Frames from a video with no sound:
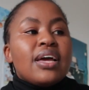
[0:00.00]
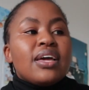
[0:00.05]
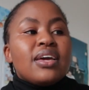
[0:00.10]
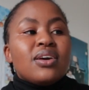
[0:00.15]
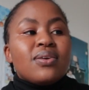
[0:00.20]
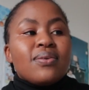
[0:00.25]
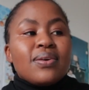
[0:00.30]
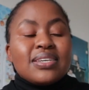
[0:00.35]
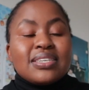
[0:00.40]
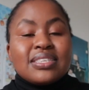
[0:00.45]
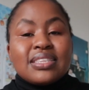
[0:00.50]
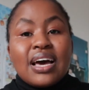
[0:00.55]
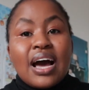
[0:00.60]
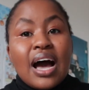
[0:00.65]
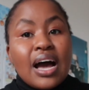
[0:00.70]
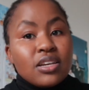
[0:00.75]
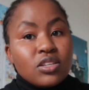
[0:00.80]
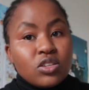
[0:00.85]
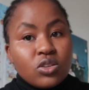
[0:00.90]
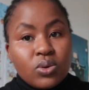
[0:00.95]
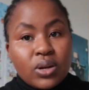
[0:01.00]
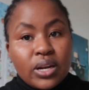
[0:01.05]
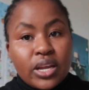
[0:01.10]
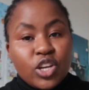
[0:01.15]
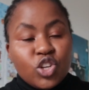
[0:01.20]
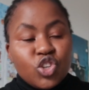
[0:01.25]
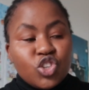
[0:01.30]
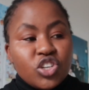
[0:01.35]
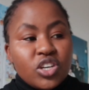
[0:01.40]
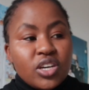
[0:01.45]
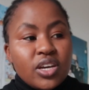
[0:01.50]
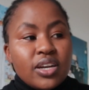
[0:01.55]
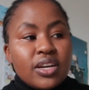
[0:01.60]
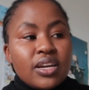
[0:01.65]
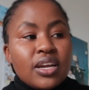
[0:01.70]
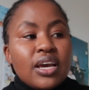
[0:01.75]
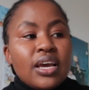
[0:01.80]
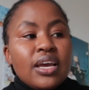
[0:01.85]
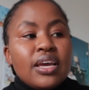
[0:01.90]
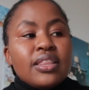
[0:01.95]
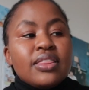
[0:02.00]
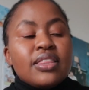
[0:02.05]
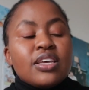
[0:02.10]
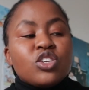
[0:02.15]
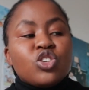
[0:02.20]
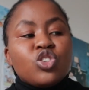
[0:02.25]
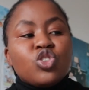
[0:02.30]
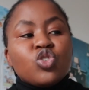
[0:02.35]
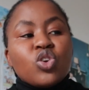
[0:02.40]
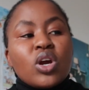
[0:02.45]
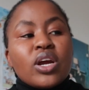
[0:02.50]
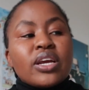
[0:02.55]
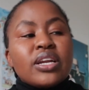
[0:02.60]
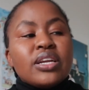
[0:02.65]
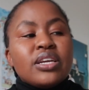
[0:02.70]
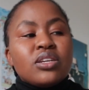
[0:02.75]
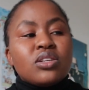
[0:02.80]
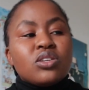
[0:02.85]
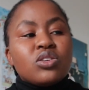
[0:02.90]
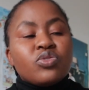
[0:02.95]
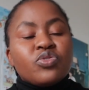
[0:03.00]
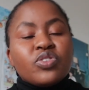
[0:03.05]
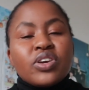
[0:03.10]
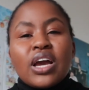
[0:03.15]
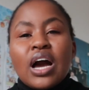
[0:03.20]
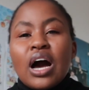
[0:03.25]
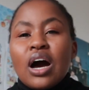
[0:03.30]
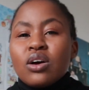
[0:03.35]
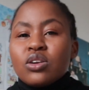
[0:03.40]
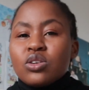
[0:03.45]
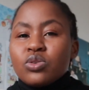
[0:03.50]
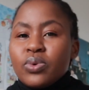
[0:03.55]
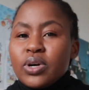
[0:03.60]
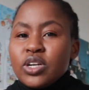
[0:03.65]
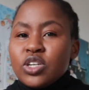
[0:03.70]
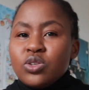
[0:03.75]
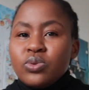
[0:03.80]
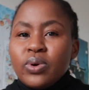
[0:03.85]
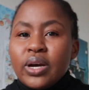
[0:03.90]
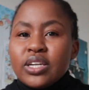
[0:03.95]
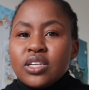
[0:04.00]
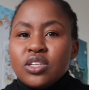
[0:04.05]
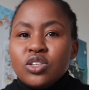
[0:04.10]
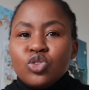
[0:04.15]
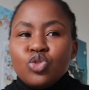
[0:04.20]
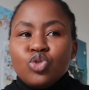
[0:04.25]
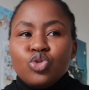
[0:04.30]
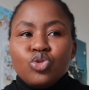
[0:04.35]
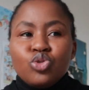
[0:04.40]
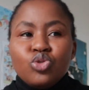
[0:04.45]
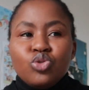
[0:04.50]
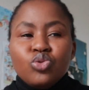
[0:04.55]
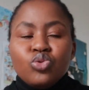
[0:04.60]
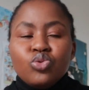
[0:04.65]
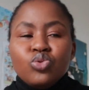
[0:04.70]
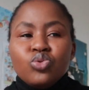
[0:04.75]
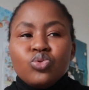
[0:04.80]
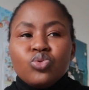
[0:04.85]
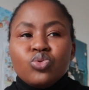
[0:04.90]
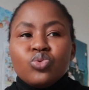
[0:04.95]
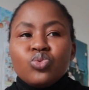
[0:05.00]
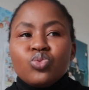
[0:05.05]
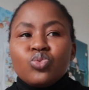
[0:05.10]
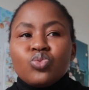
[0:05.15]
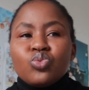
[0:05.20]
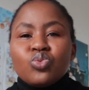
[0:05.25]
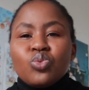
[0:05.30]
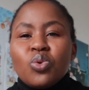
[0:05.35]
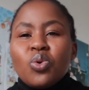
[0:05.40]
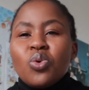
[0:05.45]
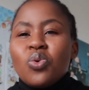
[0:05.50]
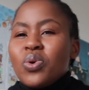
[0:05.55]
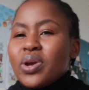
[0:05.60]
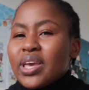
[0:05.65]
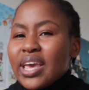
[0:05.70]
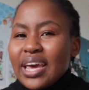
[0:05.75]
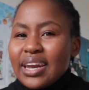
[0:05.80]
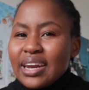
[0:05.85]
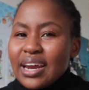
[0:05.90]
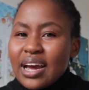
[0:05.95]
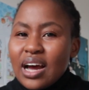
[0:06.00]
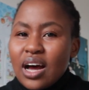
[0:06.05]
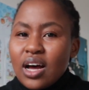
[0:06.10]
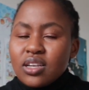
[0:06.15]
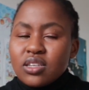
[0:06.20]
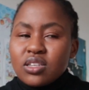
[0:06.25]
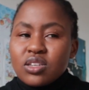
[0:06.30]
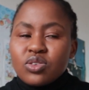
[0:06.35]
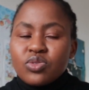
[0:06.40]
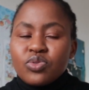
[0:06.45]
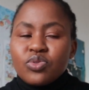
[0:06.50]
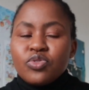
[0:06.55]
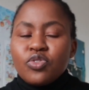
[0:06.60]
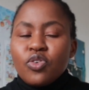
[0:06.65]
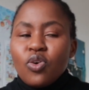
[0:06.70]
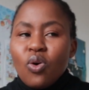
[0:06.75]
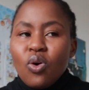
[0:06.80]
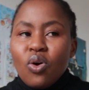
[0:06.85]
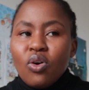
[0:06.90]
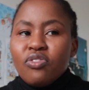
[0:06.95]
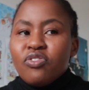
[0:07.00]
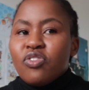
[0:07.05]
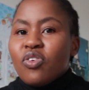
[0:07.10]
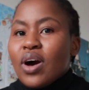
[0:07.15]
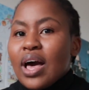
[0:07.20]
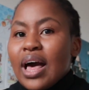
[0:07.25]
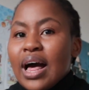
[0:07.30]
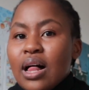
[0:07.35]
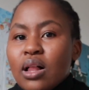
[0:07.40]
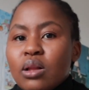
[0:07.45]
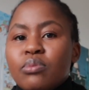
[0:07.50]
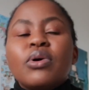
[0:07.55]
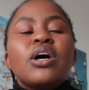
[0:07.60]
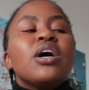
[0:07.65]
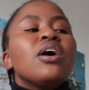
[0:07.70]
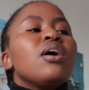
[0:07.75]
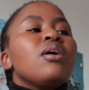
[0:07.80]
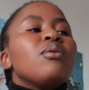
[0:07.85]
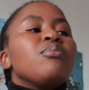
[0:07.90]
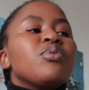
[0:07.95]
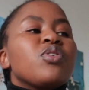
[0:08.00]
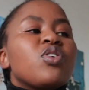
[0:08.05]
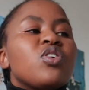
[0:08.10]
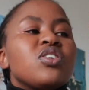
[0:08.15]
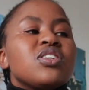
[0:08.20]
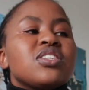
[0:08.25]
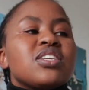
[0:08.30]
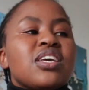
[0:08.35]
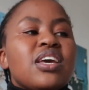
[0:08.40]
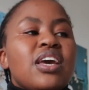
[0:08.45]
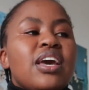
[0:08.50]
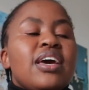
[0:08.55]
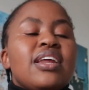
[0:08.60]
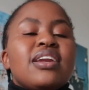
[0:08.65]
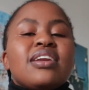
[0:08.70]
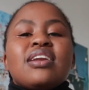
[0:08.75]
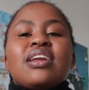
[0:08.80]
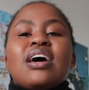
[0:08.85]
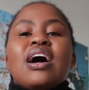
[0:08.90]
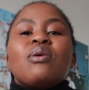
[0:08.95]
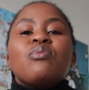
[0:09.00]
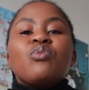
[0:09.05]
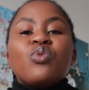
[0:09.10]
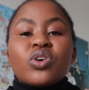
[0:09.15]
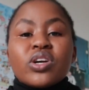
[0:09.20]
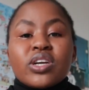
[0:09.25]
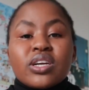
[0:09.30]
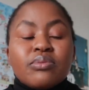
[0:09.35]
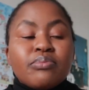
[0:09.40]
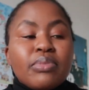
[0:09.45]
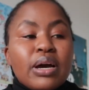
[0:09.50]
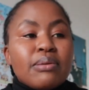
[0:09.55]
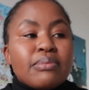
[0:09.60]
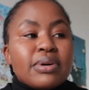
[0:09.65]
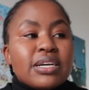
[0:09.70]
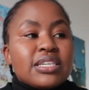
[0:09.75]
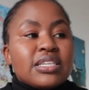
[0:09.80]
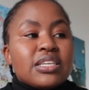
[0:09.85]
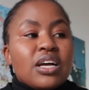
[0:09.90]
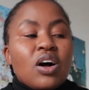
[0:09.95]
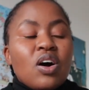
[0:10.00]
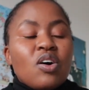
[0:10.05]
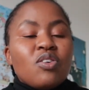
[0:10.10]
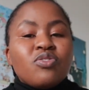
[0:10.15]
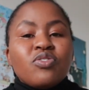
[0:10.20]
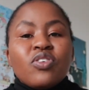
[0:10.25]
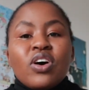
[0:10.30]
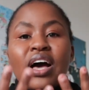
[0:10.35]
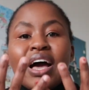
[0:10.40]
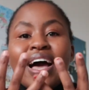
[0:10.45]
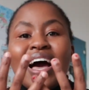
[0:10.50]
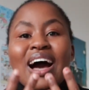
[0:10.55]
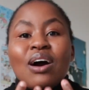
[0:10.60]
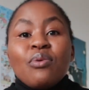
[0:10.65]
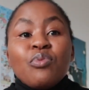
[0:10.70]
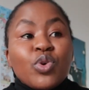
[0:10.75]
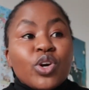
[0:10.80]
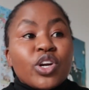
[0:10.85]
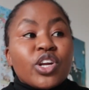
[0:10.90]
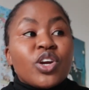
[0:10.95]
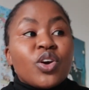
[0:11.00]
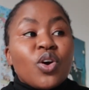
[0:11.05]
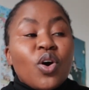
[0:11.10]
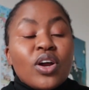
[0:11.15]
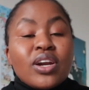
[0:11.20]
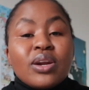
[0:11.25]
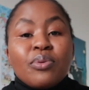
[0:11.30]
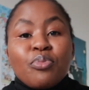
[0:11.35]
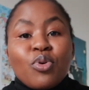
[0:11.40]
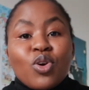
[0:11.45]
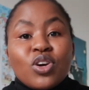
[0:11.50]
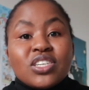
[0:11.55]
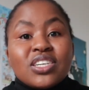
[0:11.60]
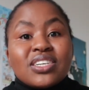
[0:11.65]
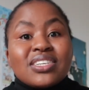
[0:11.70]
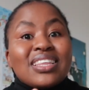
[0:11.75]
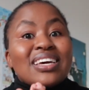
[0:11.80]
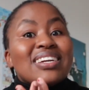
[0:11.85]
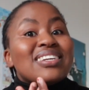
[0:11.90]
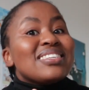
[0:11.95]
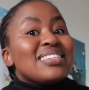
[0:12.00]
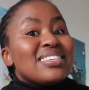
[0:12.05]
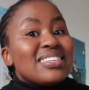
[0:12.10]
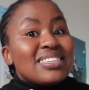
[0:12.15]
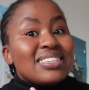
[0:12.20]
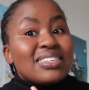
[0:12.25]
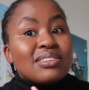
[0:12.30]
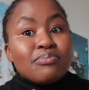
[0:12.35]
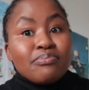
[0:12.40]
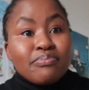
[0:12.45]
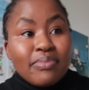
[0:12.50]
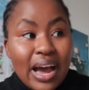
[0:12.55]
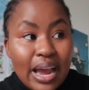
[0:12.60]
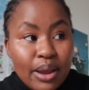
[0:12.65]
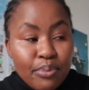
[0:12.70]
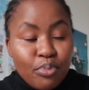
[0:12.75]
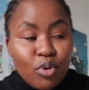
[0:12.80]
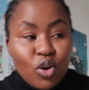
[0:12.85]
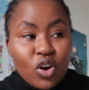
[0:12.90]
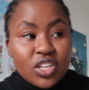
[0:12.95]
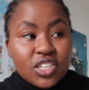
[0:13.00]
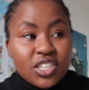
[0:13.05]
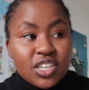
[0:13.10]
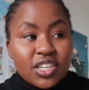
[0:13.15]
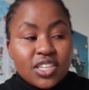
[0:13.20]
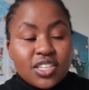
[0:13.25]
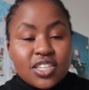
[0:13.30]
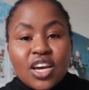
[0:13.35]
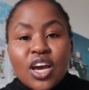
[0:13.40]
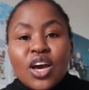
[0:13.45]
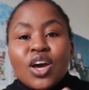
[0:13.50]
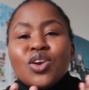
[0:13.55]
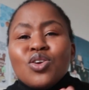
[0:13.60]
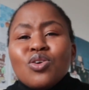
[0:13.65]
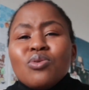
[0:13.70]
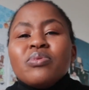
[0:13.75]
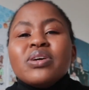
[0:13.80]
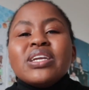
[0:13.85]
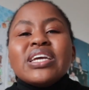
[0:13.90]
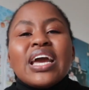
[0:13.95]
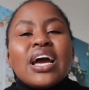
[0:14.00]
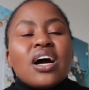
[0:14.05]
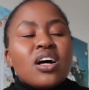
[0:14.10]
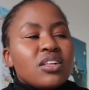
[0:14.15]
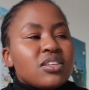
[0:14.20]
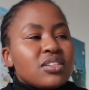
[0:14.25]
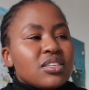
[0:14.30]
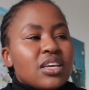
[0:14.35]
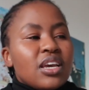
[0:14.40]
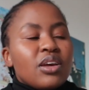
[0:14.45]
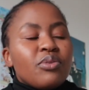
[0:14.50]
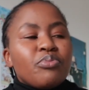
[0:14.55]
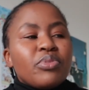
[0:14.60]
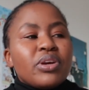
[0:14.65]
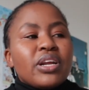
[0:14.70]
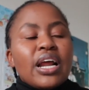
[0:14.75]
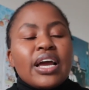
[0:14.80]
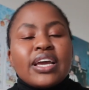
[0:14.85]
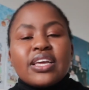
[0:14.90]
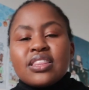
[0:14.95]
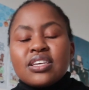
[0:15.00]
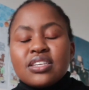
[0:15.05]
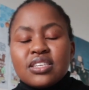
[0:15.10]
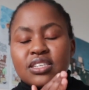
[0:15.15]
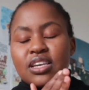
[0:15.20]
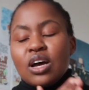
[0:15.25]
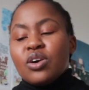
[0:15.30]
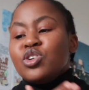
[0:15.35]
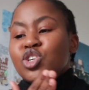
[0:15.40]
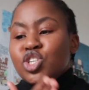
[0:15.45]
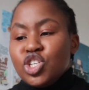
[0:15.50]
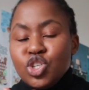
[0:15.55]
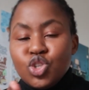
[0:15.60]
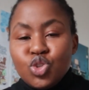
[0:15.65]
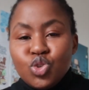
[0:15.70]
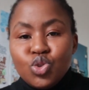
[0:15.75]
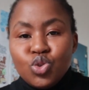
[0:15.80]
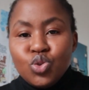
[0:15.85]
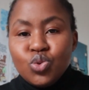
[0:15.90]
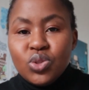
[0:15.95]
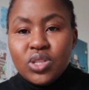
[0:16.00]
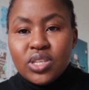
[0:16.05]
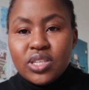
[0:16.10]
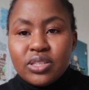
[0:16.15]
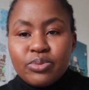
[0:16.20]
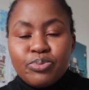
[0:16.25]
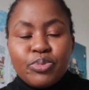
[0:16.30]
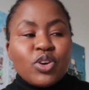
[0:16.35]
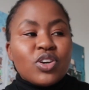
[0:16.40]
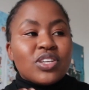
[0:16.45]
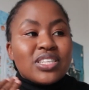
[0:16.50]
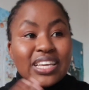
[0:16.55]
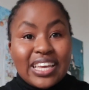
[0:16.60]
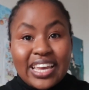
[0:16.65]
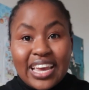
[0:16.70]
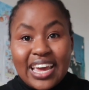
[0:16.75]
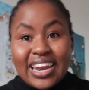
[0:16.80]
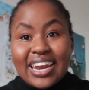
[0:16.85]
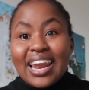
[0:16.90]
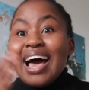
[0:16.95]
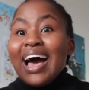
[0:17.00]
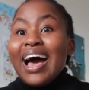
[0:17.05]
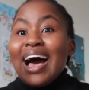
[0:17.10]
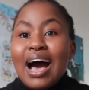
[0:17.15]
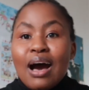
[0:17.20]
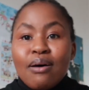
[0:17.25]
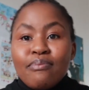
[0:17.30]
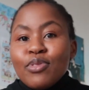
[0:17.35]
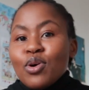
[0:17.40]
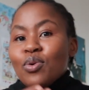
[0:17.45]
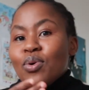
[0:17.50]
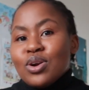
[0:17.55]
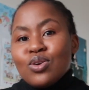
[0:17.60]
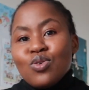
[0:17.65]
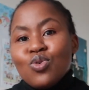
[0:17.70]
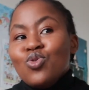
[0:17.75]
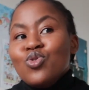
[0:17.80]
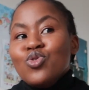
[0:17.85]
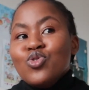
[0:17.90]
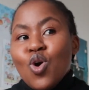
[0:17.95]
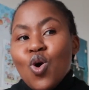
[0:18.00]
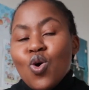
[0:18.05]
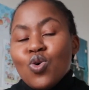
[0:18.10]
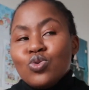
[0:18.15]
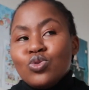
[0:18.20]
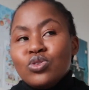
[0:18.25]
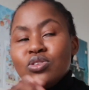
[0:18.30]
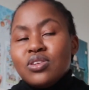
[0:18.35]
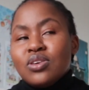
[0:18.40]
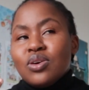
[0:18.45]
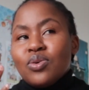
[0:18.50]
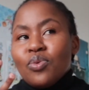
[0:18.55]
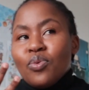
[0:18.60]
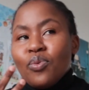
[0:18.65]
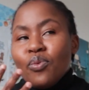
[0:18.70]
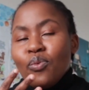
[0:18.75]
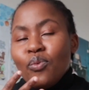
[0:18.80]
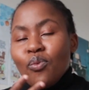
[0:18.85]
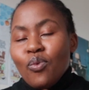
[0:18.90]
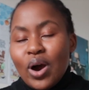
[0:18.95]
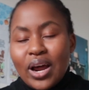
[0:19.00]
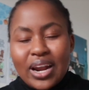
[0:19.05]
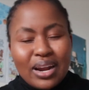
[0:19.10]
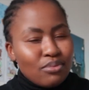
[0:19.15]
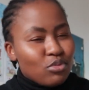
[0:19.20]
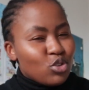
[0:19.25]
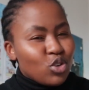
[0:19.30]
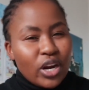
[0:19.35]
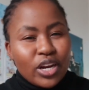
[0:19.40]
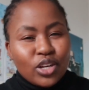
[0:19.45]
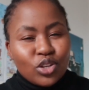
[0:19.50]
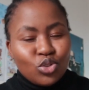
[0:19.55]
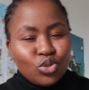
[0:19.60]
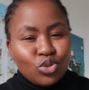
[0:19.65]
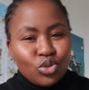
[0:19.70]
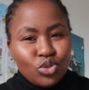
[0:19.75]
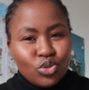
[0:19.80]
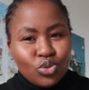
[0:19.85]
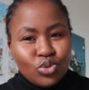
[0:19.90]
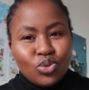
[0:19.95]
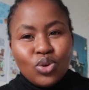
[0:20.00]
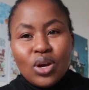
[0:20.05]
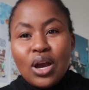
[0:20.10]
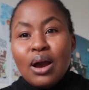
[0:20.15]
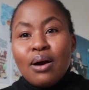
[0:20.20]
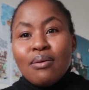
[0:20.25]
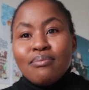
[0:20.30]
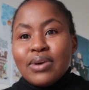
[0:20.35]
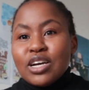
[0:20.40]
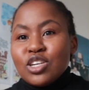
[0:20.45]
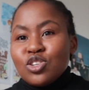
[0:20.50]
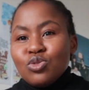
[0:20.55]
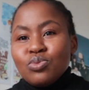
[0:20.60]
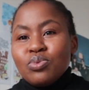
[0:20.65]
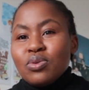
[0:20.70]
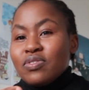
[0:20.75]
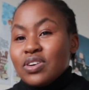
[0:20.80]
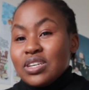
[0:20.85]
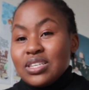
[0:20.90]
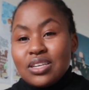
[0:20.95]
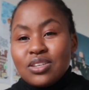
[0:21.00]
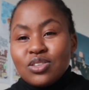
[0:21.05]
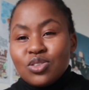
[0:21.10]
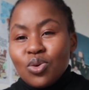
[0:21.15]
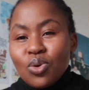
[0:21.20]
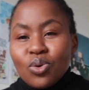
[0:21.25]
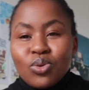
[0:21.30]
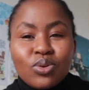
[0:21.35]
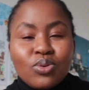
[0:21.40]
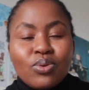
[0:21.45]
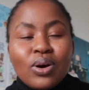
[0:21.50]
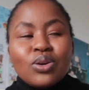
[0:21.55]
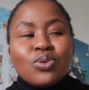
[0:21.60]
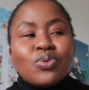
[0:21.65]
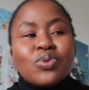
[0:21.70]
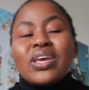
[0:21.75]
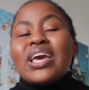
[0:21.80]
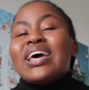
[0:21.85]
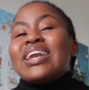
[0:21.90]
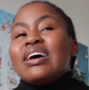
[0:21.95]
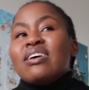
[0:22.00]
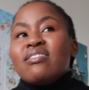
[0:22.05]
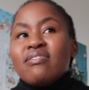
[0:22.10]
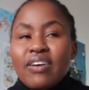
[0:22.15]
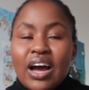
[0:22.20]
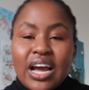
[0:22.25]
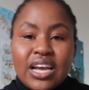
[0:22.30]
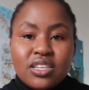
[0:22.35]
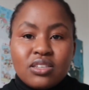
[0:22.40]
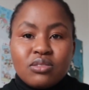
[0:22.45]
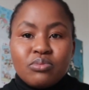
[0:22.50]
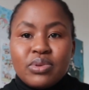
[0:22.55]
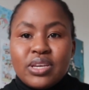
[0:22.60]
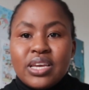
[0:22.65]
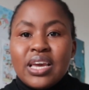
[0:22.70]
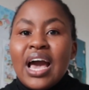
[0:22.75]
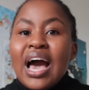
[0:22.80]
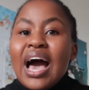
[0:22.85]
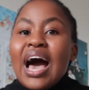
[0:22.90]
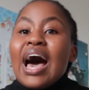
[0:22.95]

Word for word: It was the isolation, the struggling to figure out what do I need to do, who can I ask for for help, because again, I'm working by myself, I'm working on a project that is just my project. Nobody else can be like, this is how you need to do this, because again, I'm the one who knows what I'm trying to do. My supervisor is the only one who can advise me.